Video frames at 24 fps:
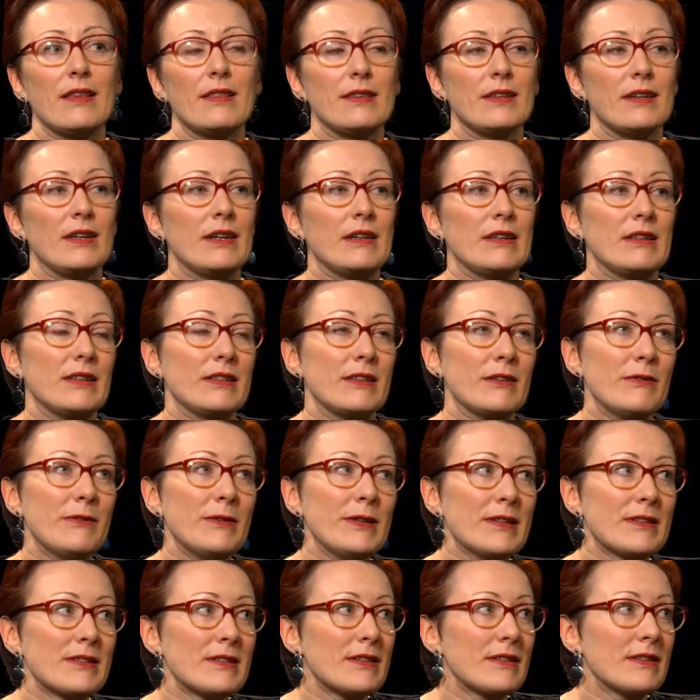The
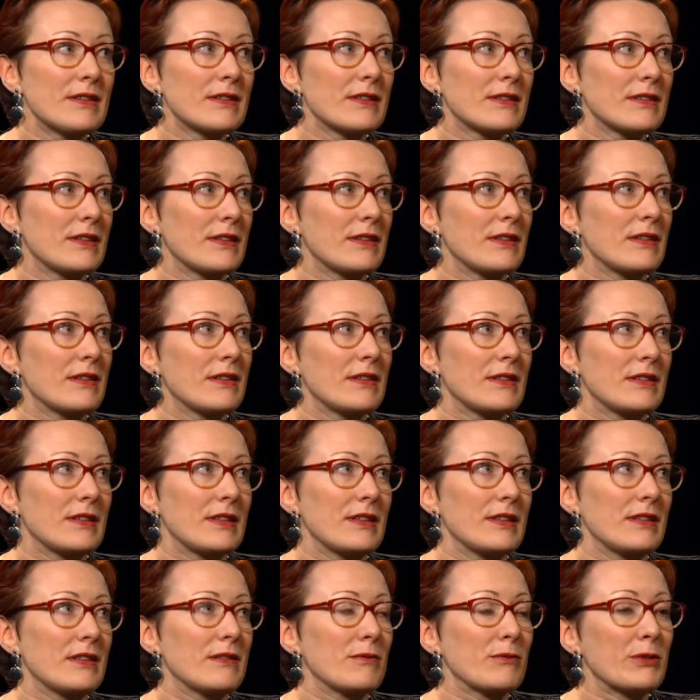reason
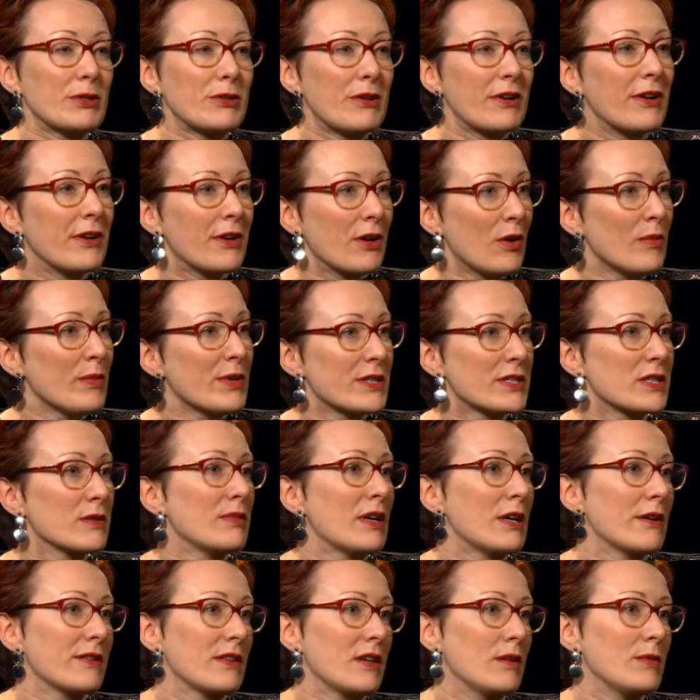that we don't know much
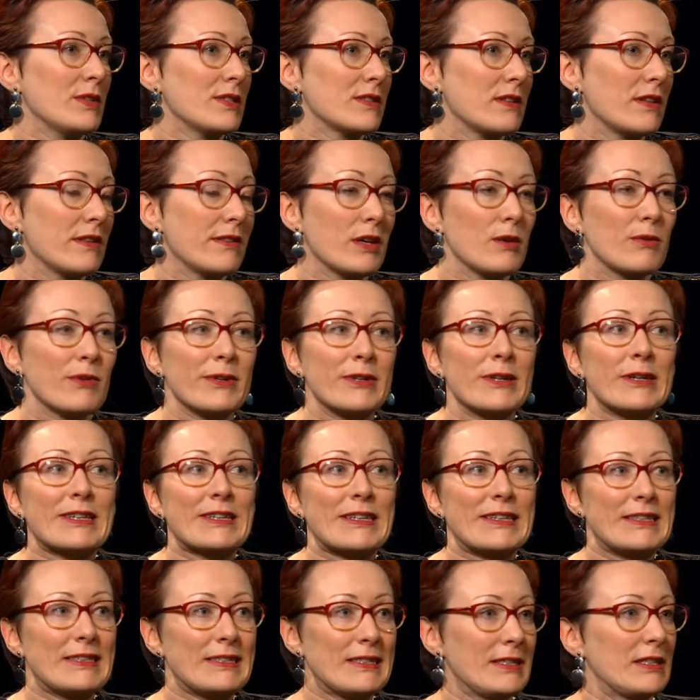about them is that they were not
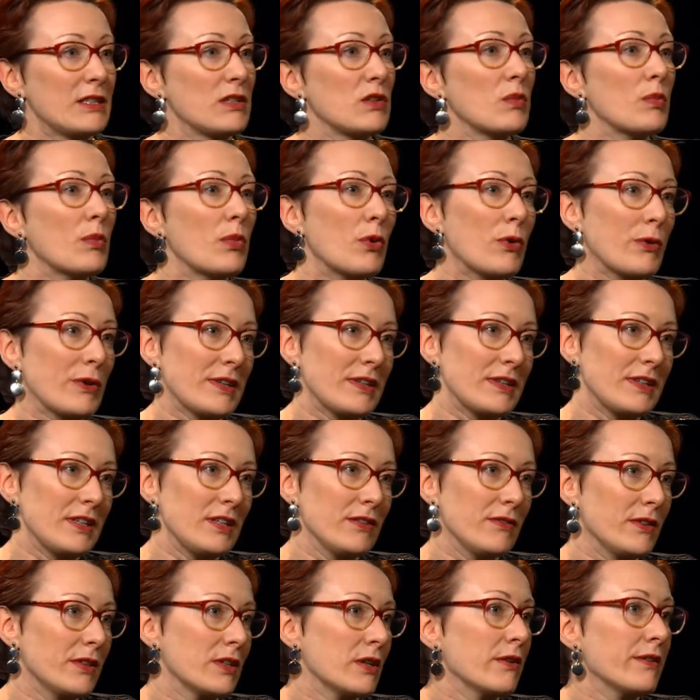considered important,
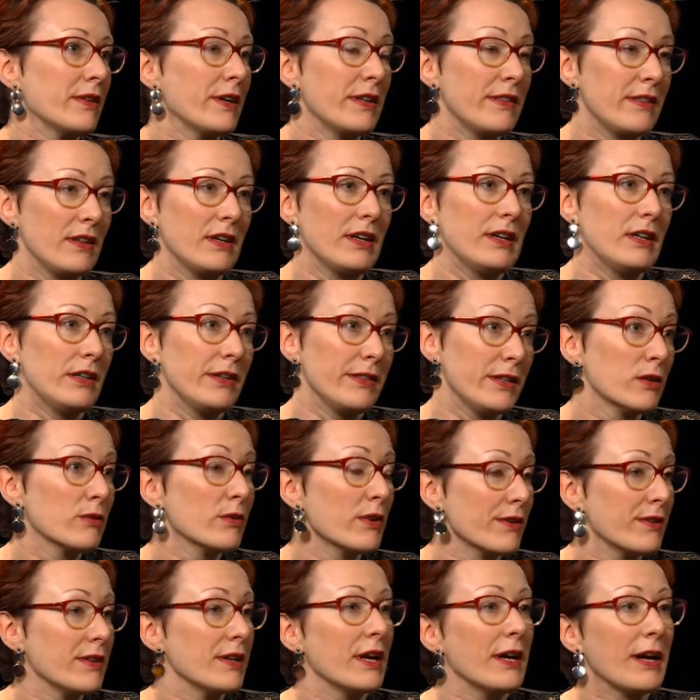even though they
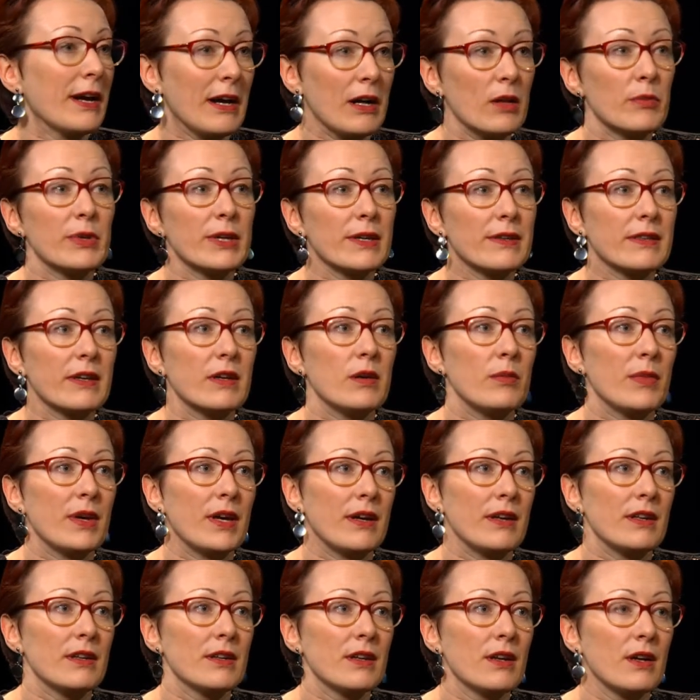were there helping their
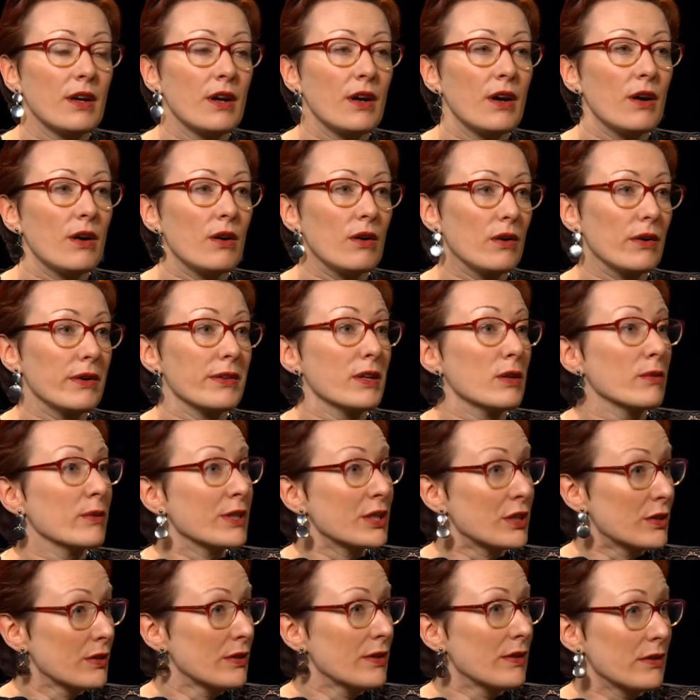men, or they were
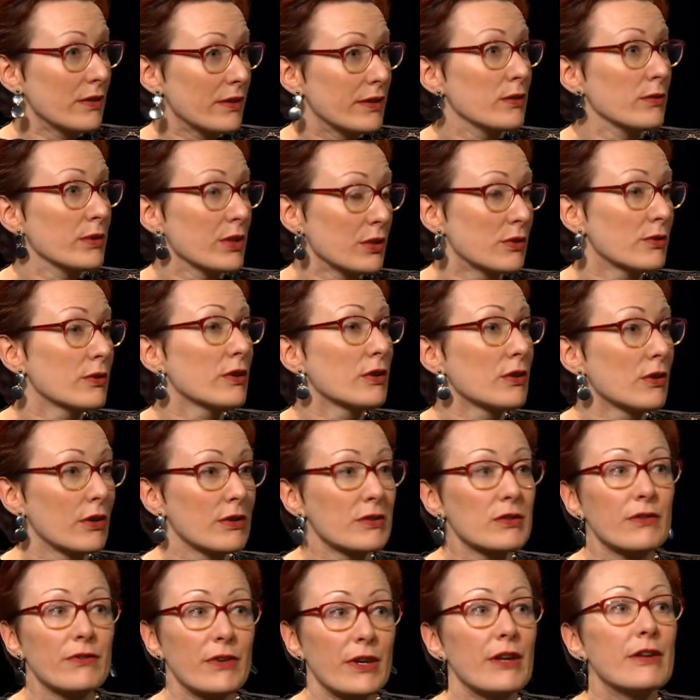doing
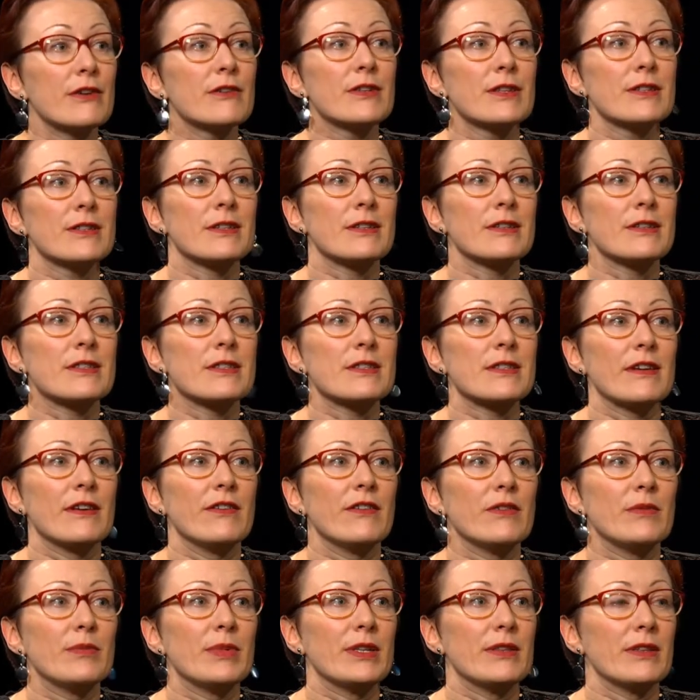lots of interesting
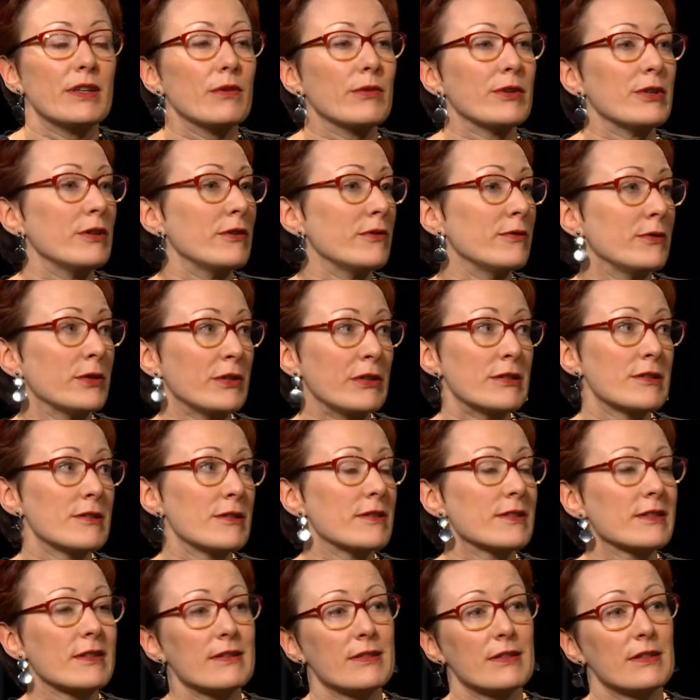stuff, but they were not, for
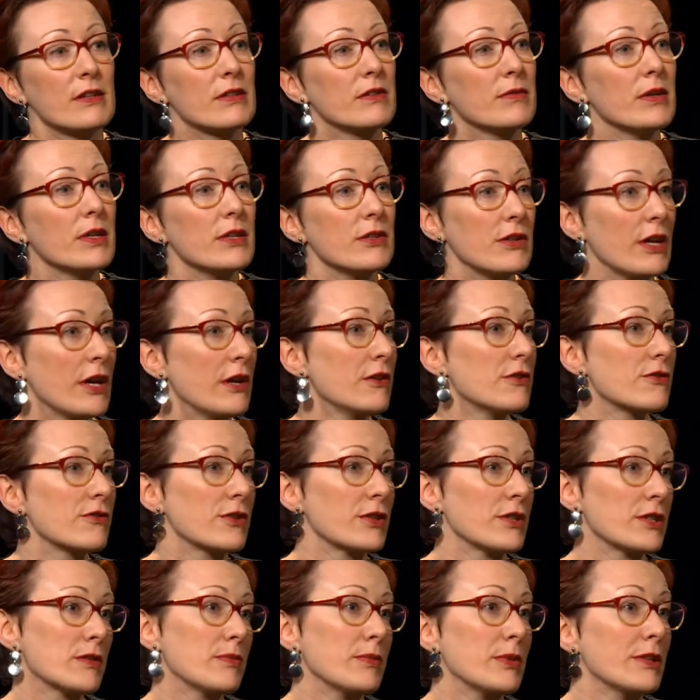instance, considered
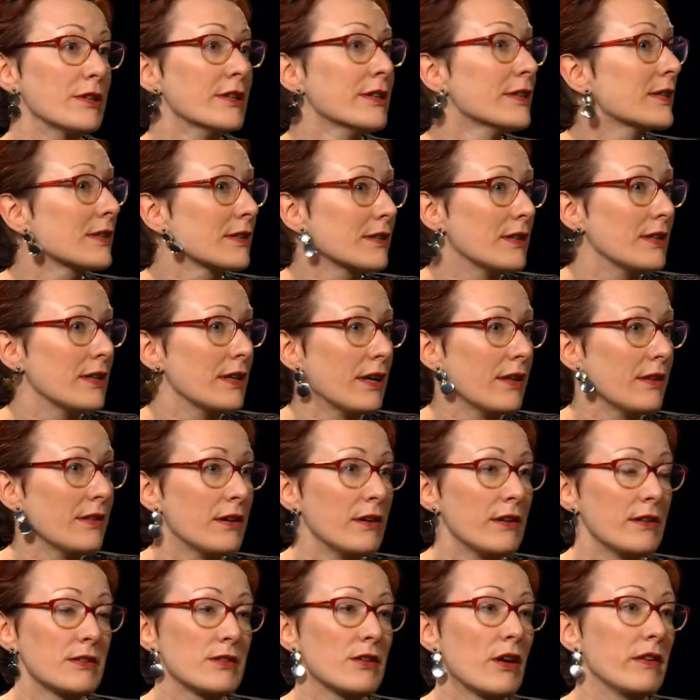dangerous politically, and
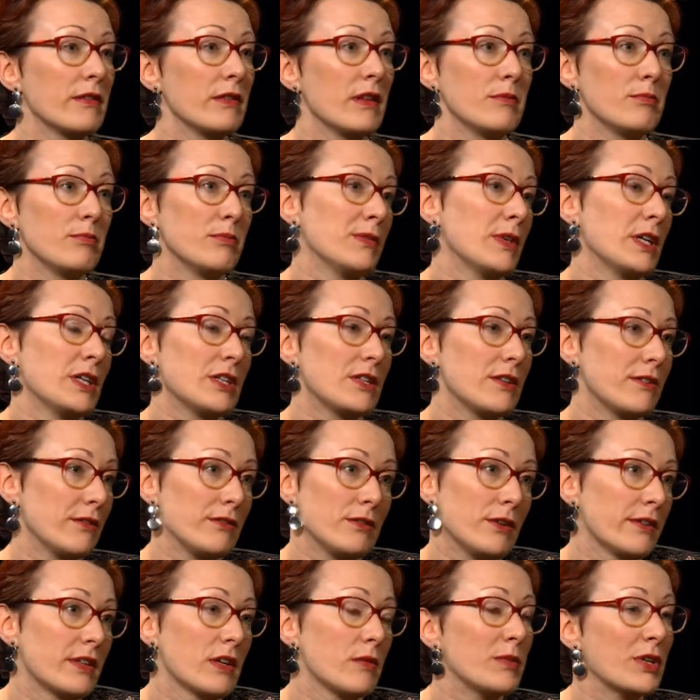there's not
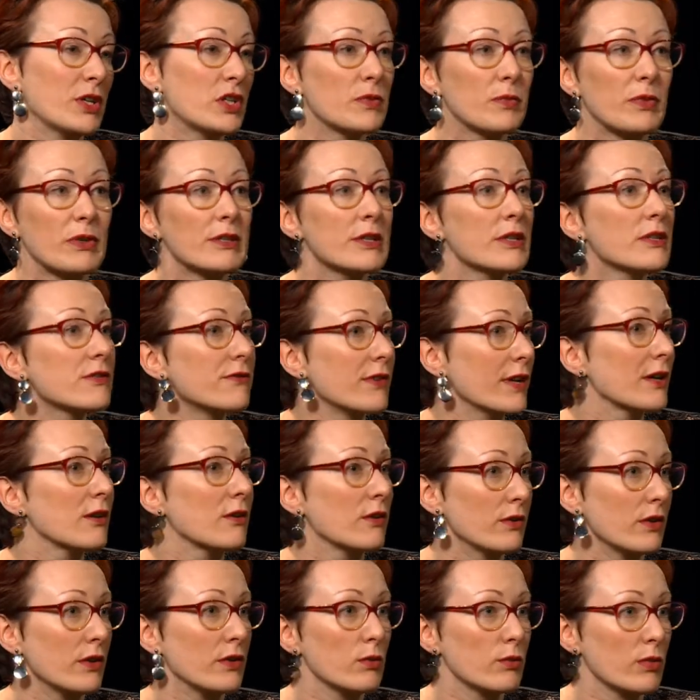that much police
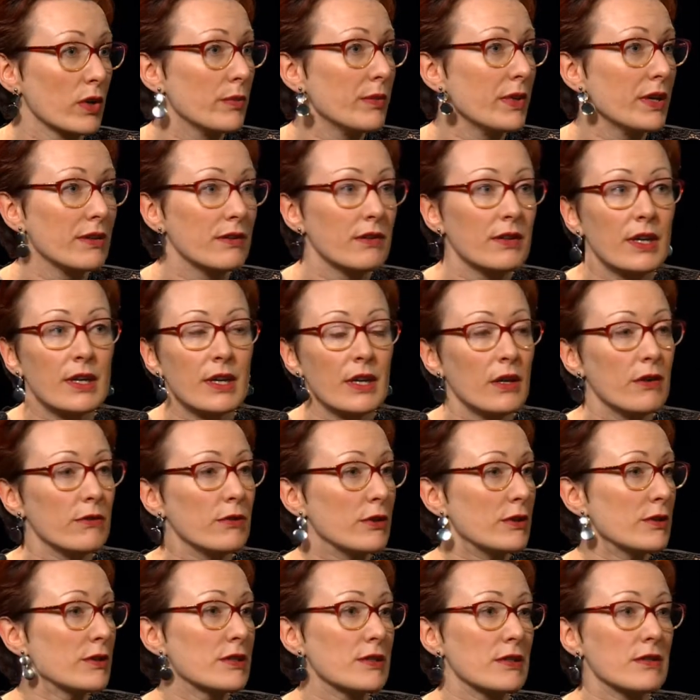record on women,
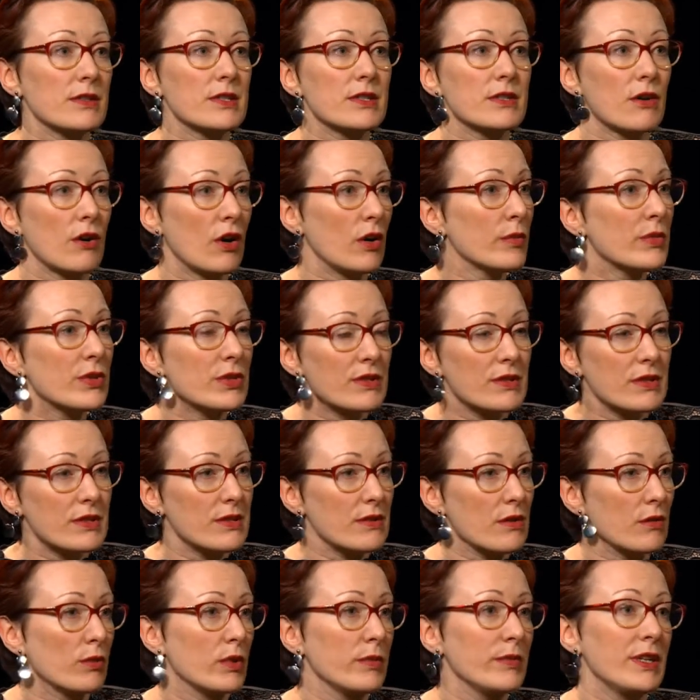for instance, communists
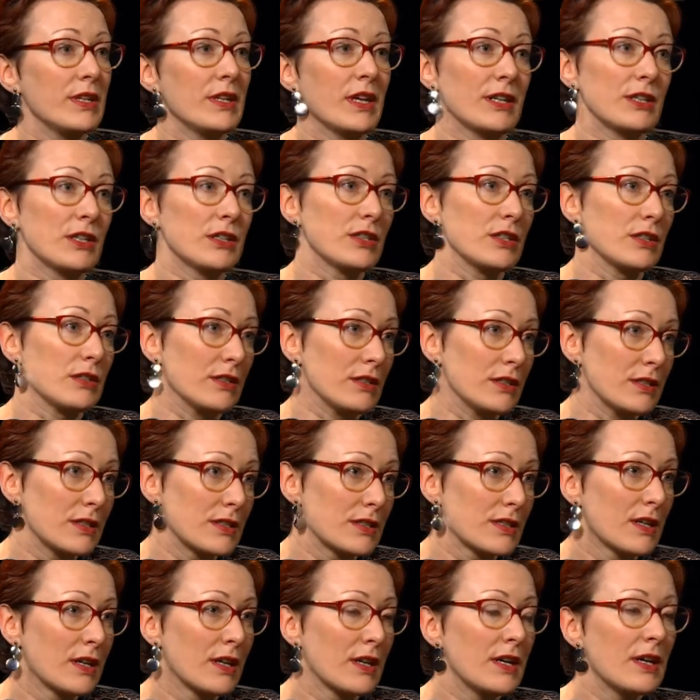or women
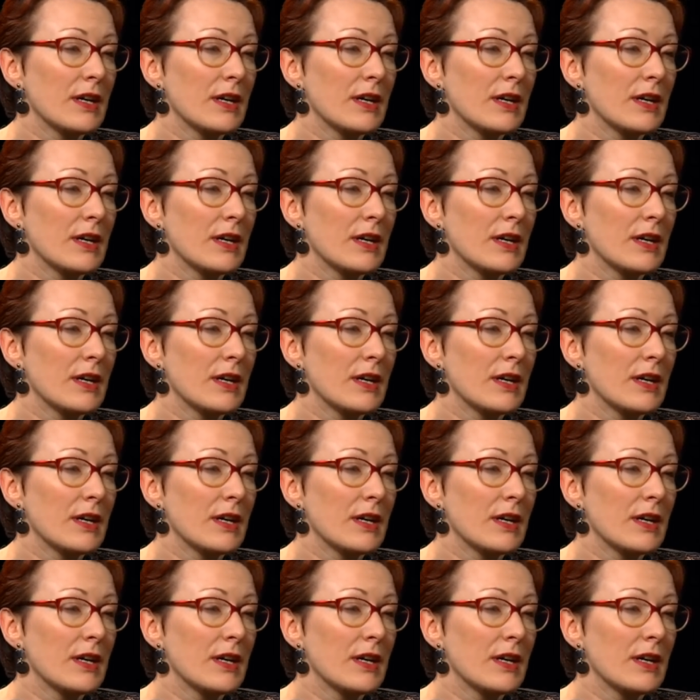nationalists.